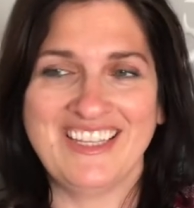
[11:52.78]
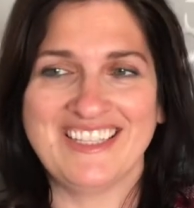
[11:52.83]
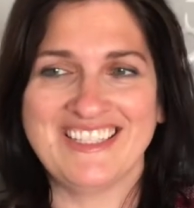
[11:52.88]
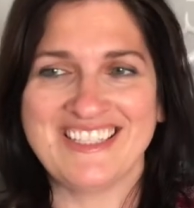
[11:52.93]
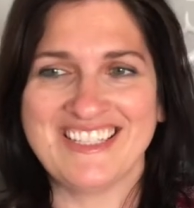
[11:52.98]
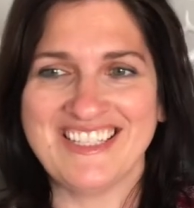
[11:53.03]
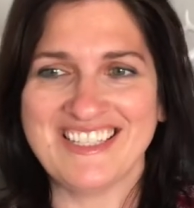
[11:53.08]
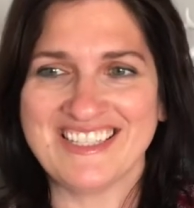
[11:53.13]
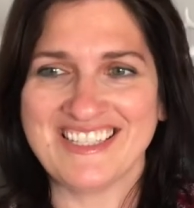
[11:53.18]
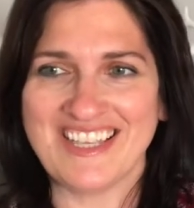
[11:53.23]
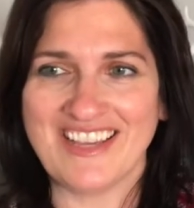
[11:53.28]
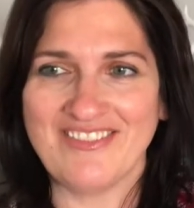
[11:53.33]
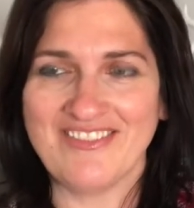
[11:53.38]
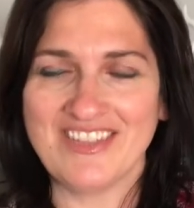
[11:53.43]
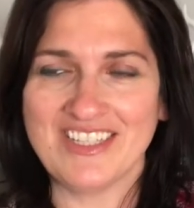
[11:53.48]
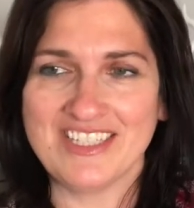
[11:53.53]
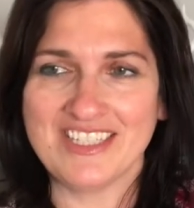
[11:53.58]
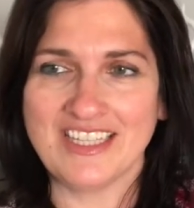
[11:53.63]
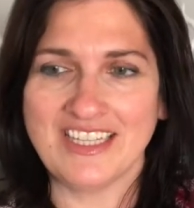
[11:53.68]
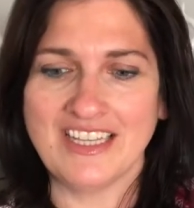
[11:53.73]
since that
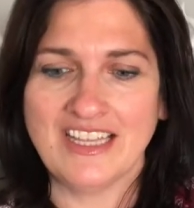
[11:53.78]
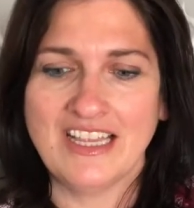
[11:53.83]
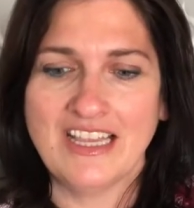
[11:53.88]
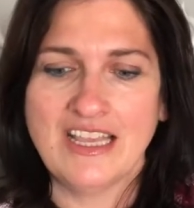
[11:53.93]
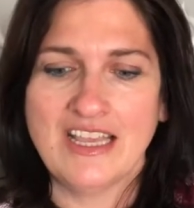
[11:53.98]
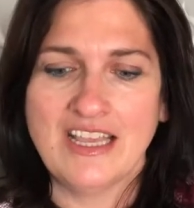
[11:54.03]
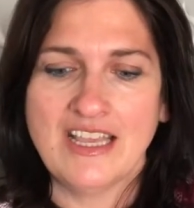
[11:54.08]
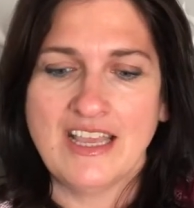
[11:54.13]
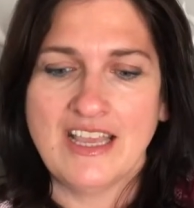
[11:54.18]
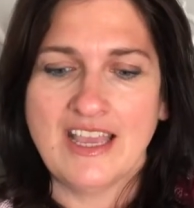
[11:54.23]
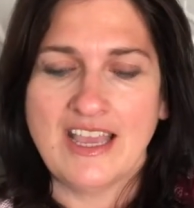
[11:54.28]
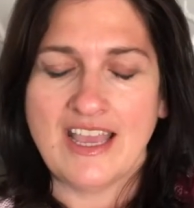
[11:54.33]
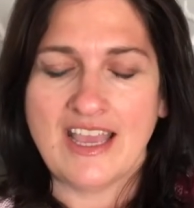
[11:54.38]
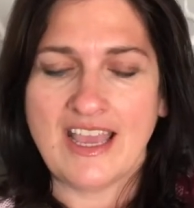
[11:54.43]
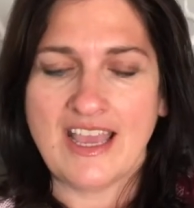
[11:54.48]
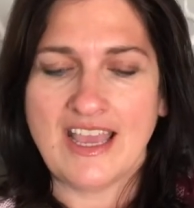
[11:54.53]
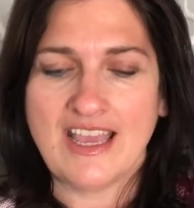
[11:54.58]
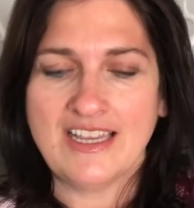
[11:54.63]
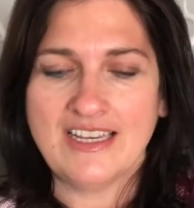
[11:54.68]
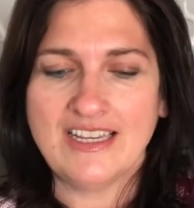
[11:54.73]
visit.
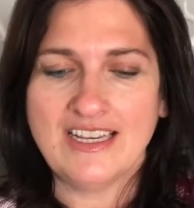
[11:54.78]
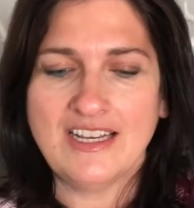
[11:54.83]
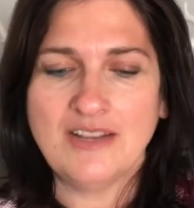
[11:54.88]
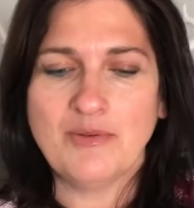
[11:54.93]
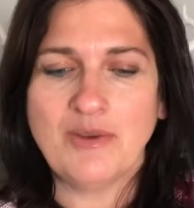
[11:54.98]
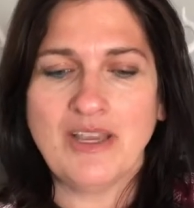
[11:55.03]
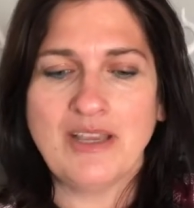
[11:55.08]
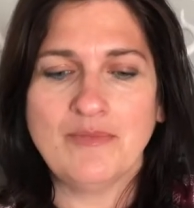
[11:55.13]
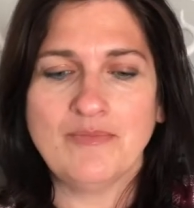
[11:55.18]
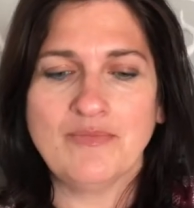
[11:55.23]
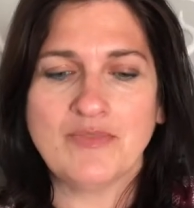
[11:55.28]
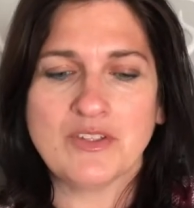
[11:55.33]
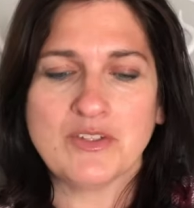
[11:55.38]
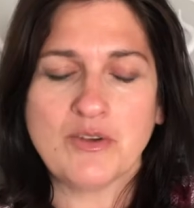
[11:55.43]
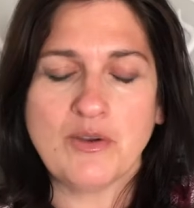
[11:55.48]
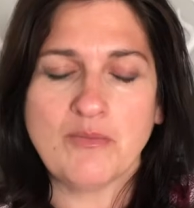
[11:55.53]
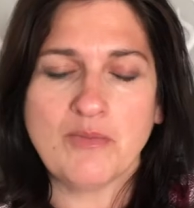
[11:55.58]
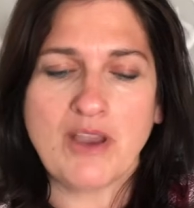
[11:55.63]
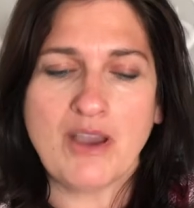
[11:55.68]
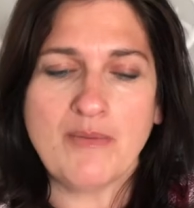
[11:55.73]
And anyway, so
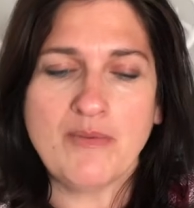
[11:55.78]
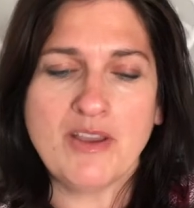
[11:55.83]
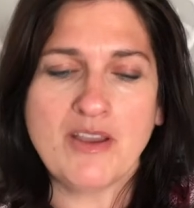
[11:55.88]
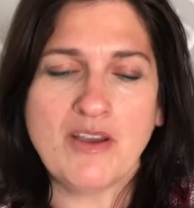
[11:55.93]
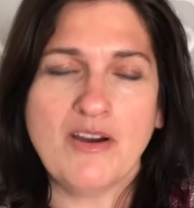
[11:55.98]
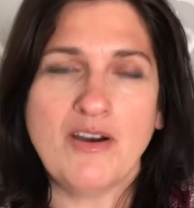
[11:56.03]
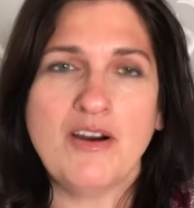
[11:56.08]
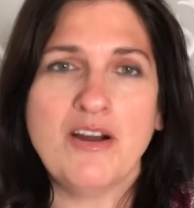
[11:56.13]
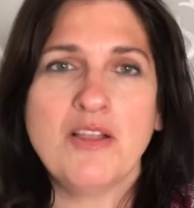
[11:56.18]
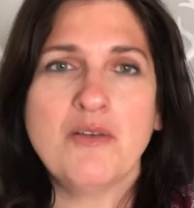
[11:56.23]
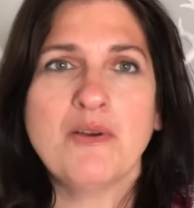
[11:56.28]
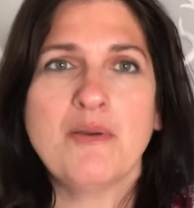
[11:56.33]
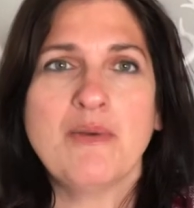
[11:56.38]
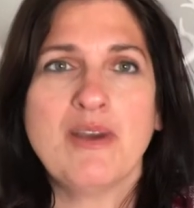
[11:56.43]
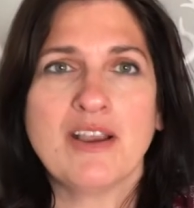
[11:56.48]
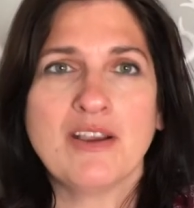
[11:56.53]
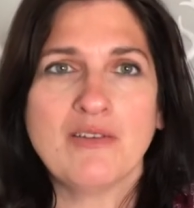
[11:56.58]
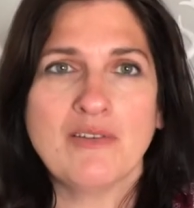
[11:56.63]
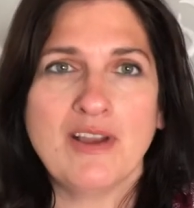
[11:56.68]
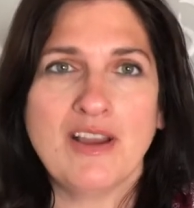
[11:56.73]
I'm coming all the way
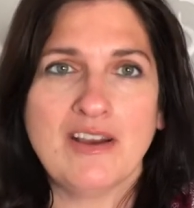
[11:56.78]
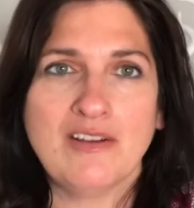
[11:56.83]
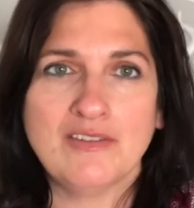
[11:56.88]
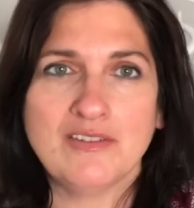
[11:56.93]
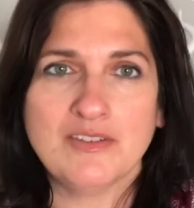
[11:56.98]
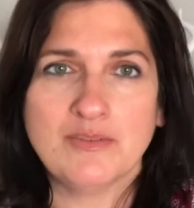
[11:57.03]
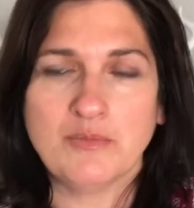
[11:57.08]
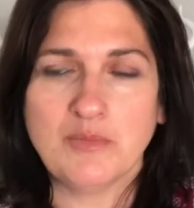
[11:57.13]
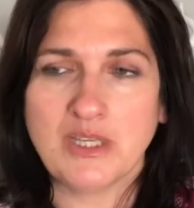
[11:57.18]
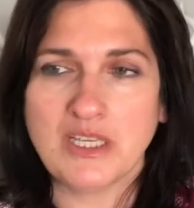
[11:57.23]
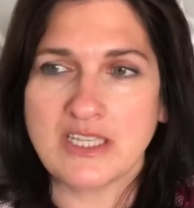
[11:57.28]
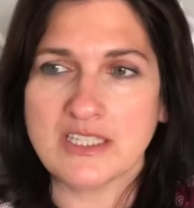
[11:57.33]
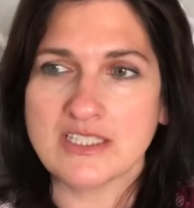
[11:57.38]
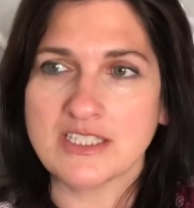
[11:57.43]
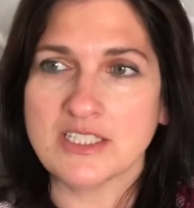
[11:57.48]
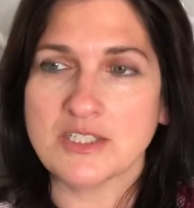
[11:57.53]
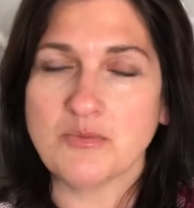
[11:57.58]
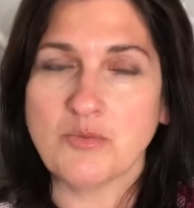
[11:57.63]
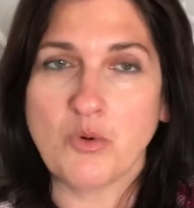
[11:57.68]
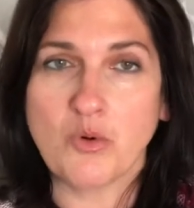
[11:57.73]
back around because
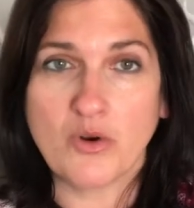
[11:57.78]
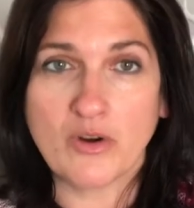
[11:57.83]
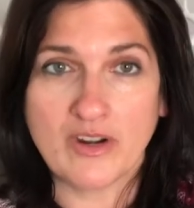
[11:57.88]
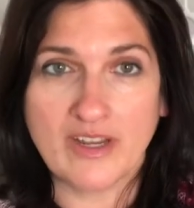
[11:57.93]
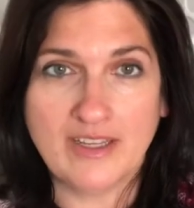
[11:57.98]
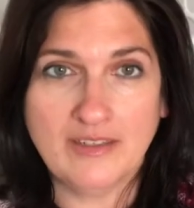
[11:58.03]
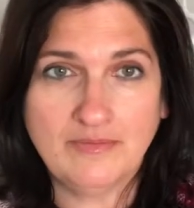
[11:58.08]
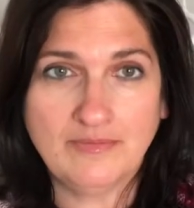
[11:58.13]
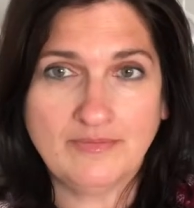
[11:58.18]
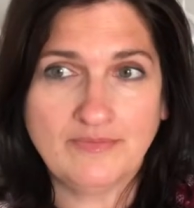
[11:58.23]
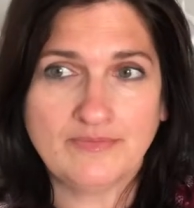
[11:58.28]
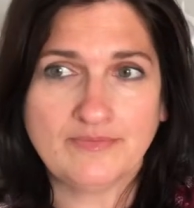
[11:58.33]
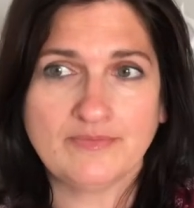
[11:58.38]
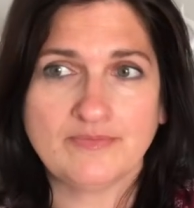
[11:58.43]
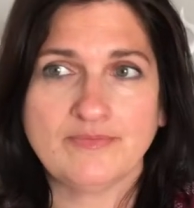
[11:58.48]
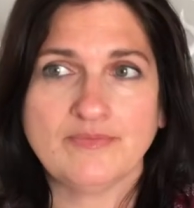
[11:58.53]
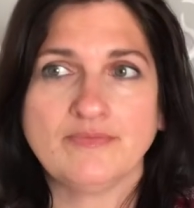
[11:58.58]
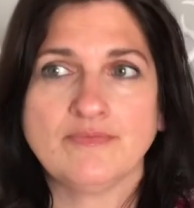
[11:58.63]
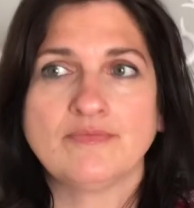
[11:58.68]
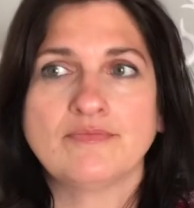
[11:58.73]
this morning
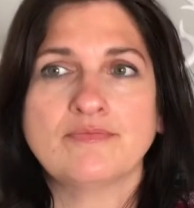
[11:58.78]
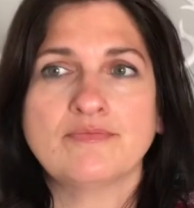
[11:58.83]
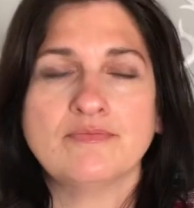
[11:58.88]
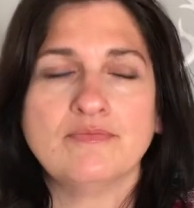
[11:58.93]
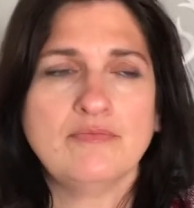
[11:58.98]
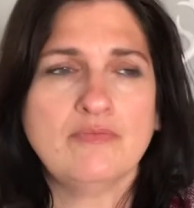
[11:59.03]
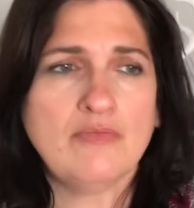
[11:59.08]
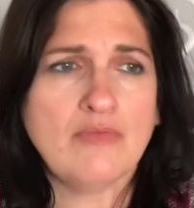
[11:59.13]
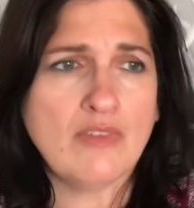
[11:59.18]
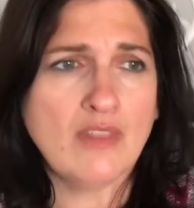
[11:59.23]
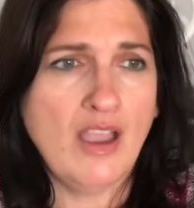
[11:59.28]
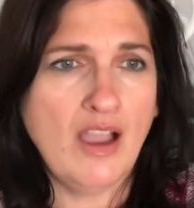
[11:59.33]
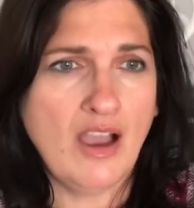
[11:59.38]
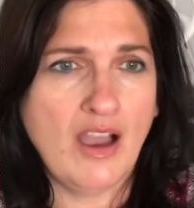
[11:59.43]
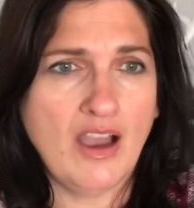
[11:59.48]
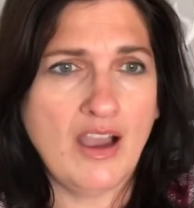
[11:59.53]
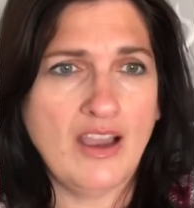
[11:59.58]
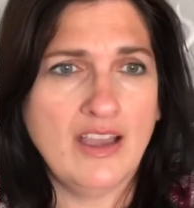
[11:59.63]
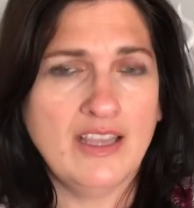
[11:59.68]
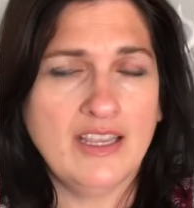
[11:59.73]

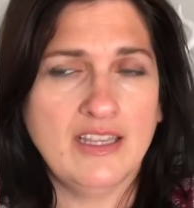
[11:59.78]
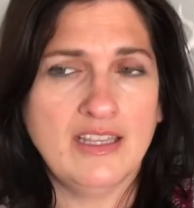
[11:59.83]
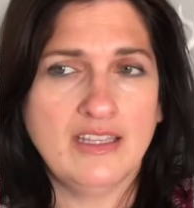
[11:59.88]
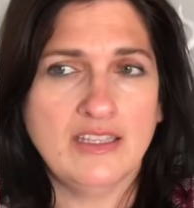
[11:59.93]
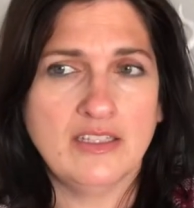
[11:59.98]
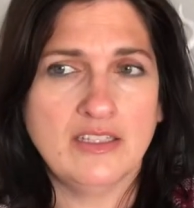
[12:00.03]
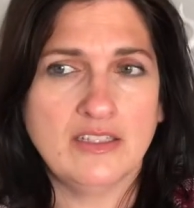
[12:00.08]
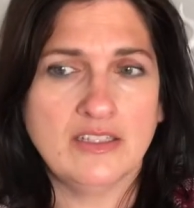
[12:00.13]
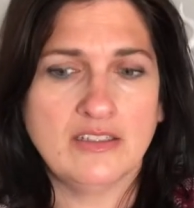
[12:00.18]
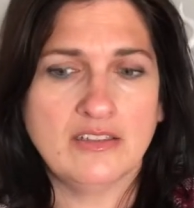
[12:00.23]
I